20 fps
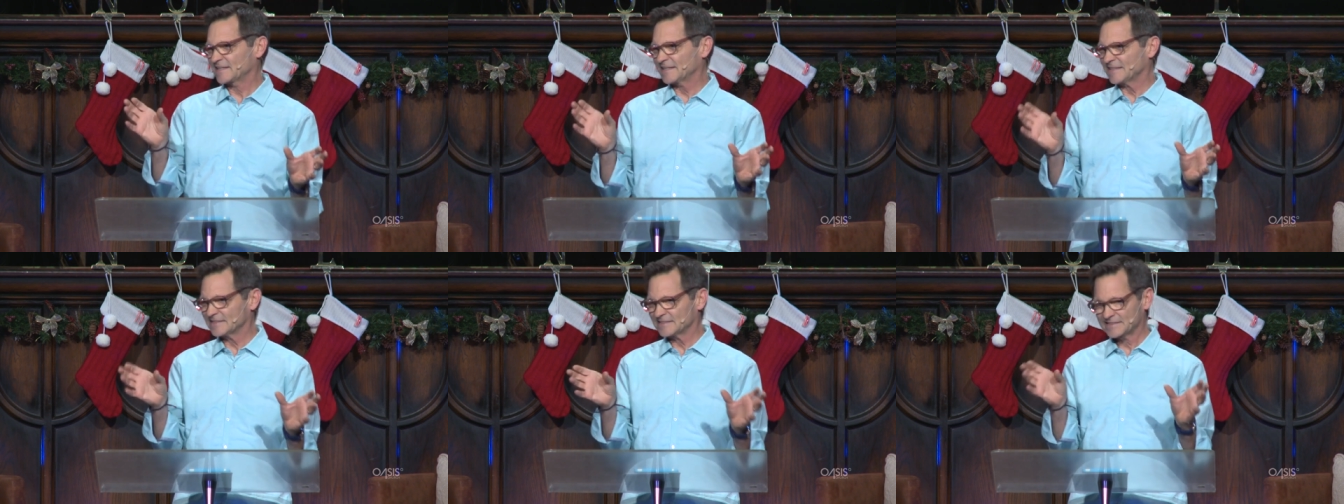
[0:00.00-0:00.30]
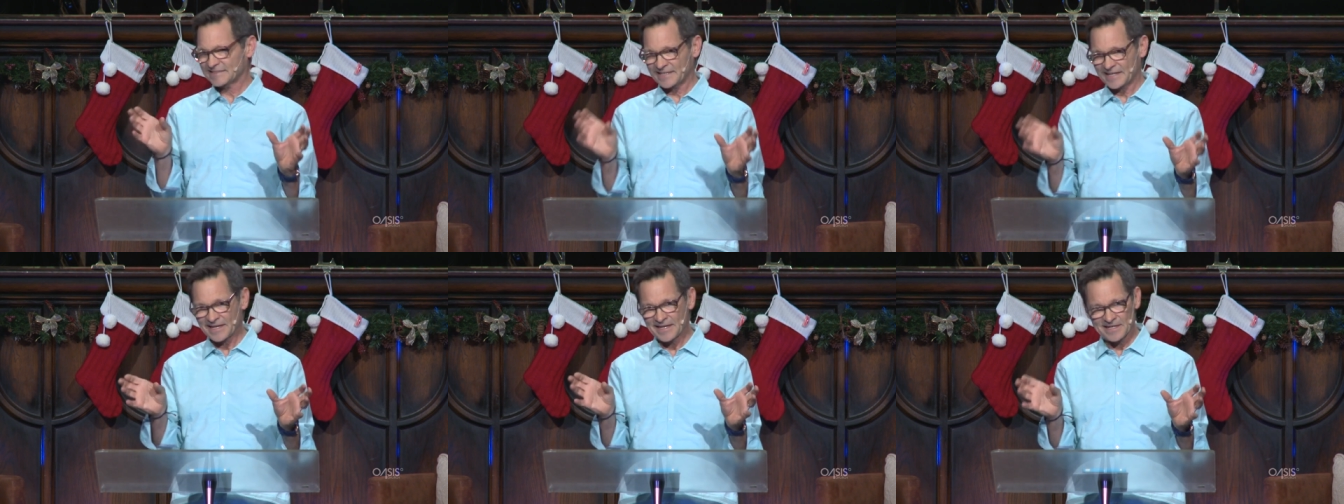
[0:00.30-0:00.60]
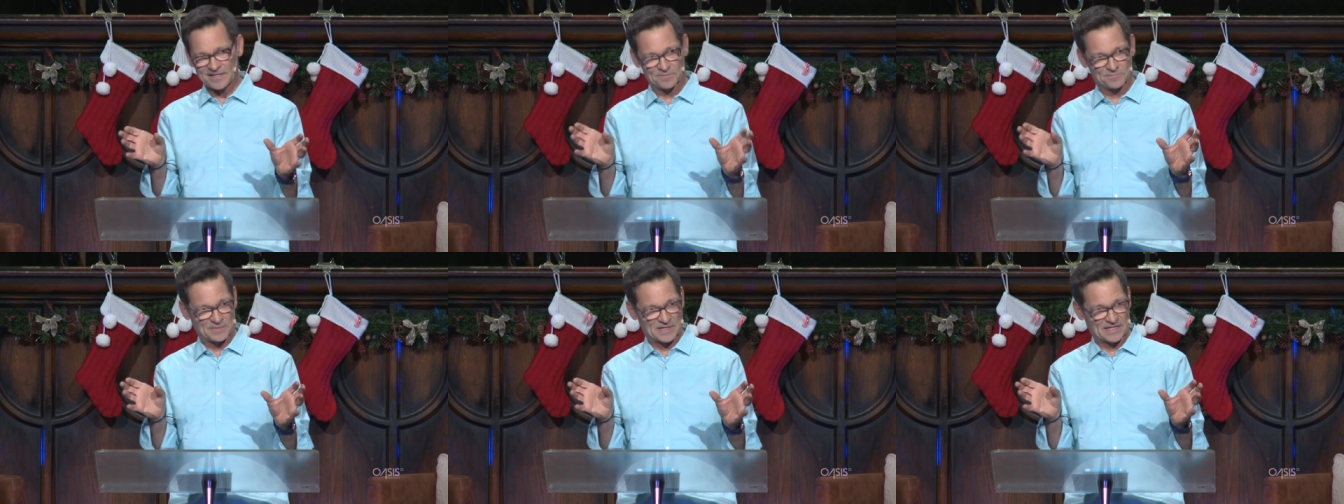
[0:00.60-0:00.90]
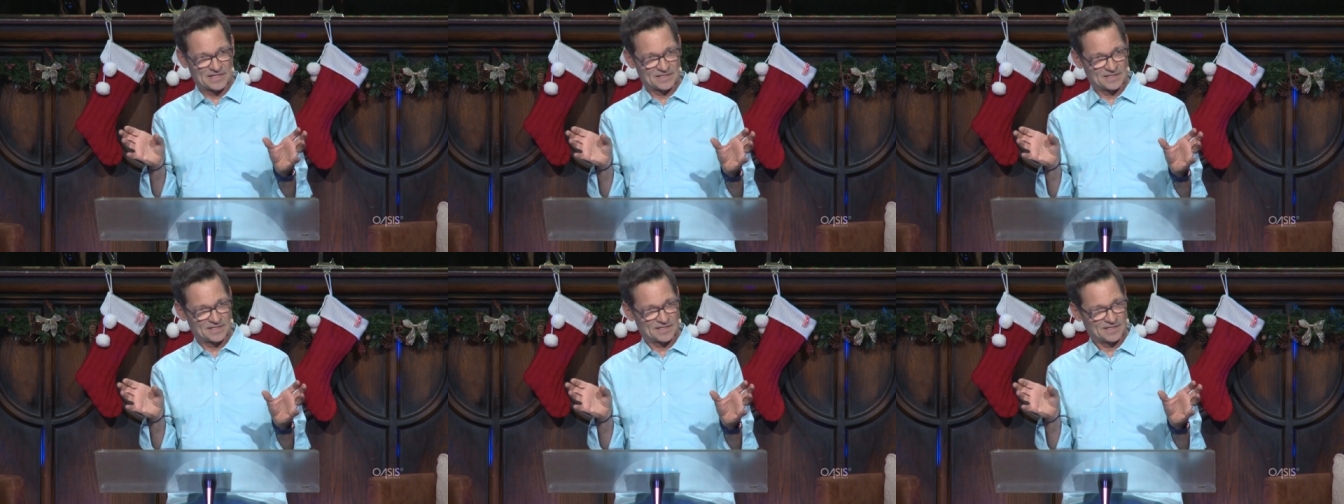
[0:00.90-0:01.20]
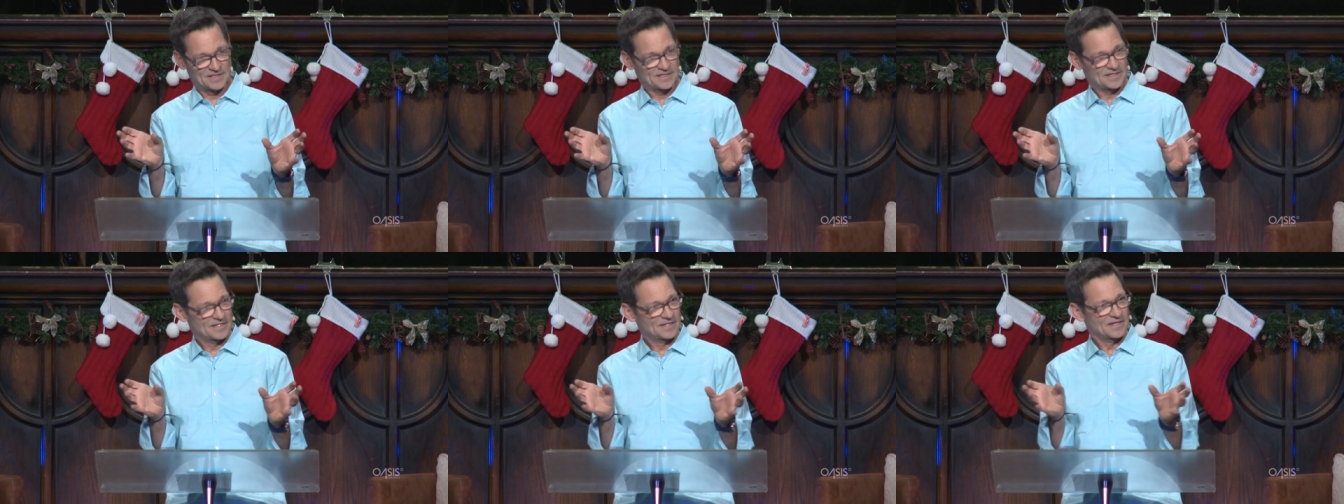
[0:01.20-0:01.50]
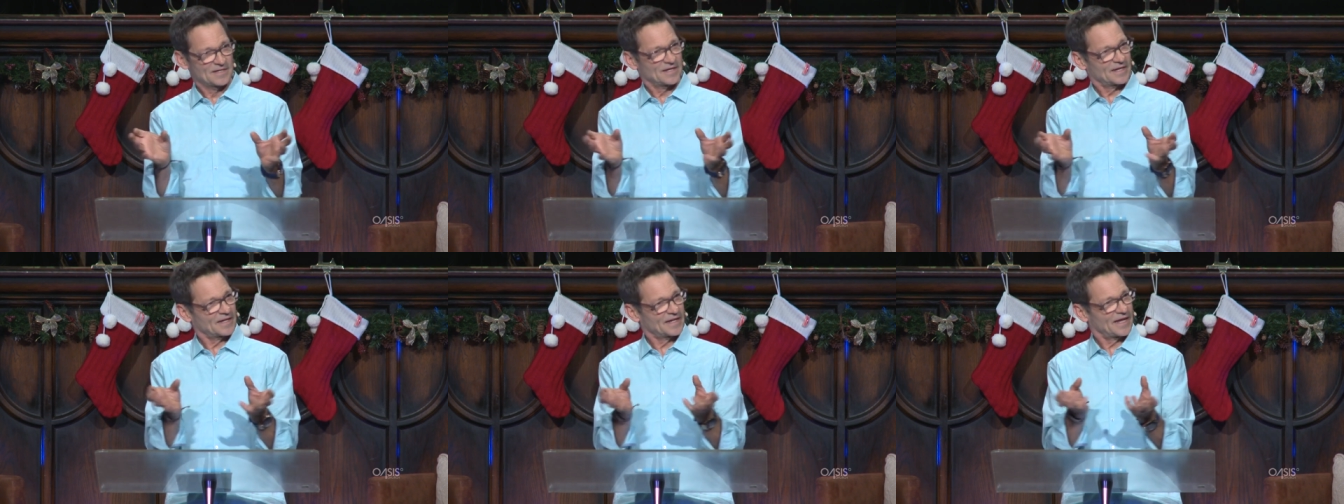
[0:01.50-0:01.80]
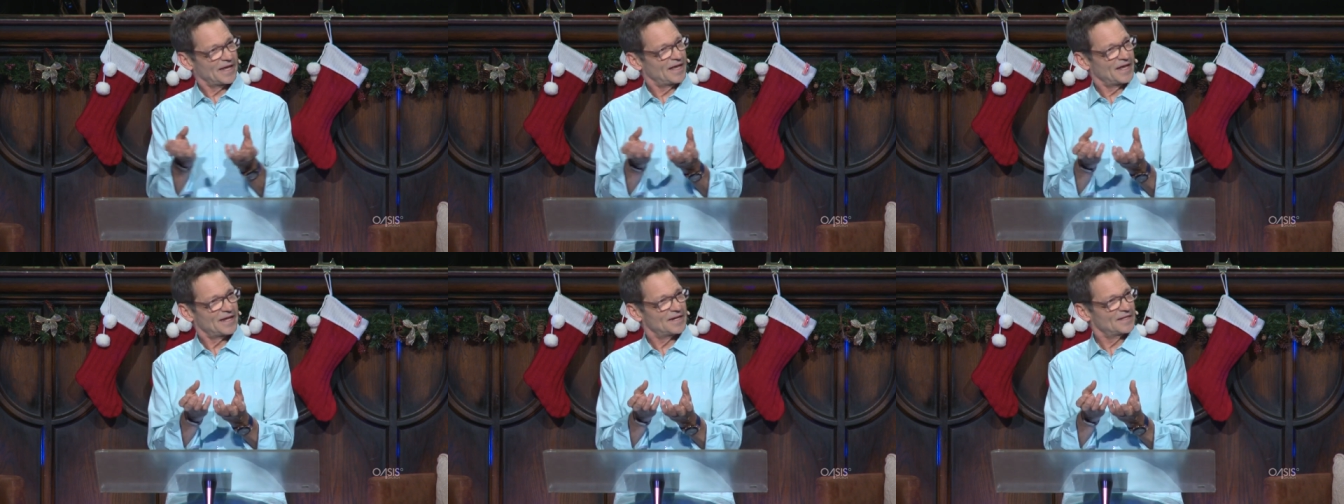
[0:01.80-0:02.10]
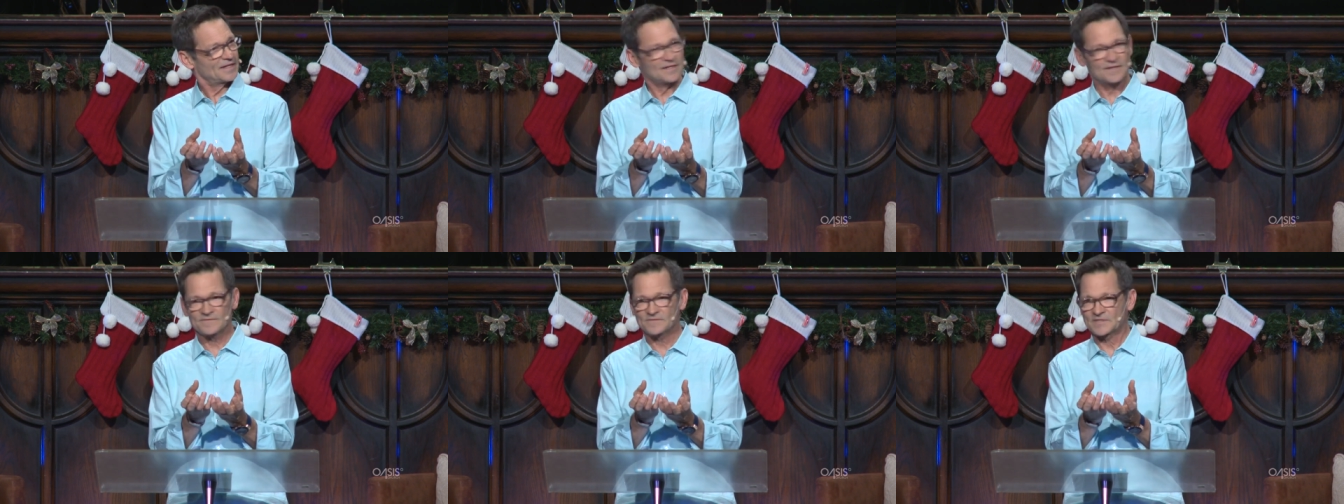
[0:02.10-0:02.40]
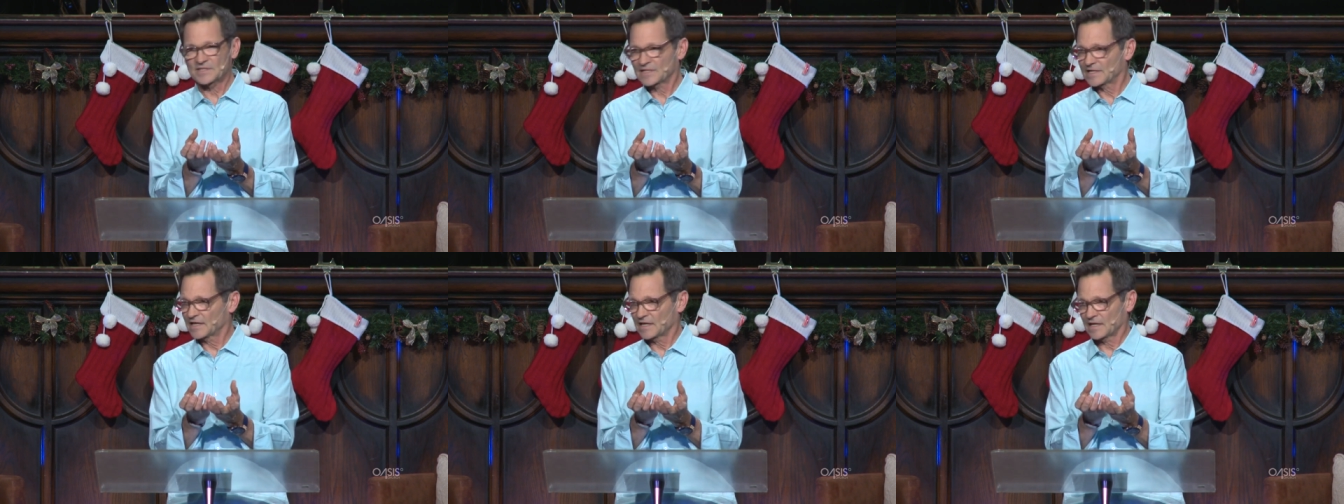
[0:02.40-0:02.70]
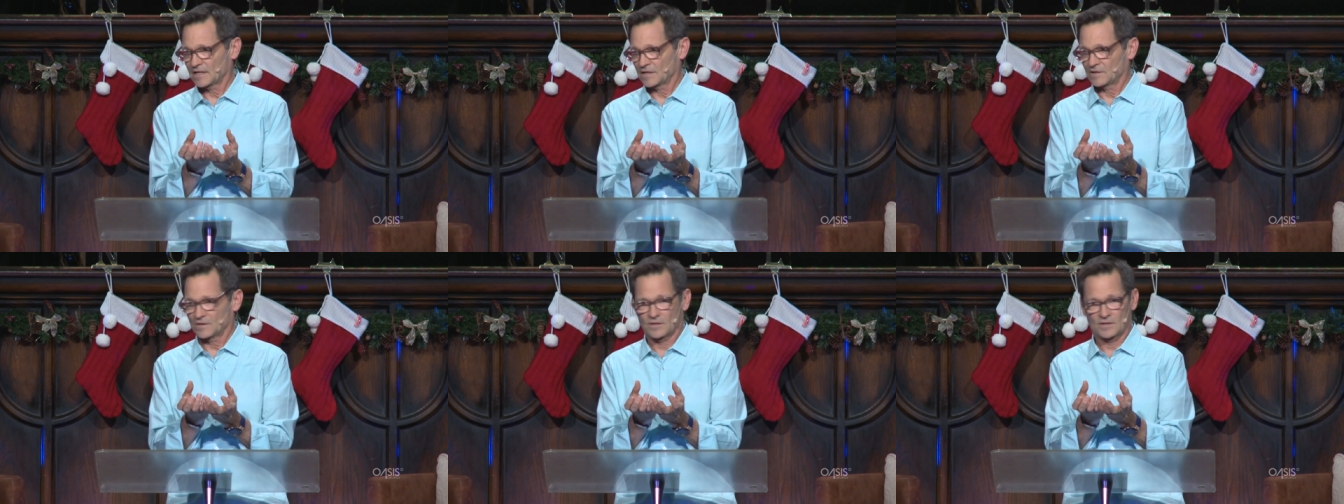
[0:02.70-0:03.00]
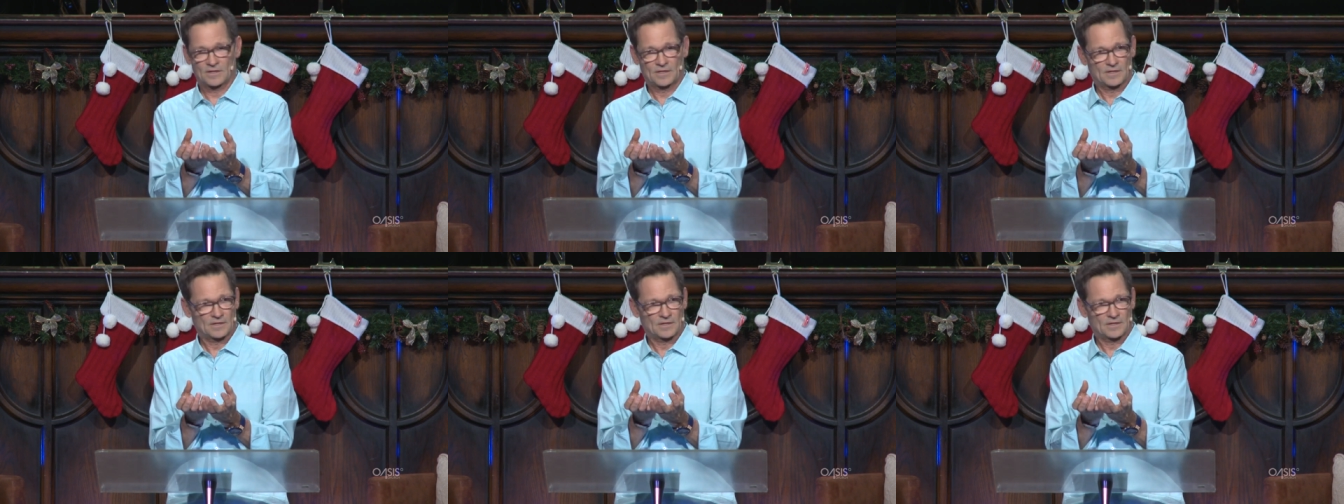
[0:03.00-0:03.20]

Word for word: contentment can't live together.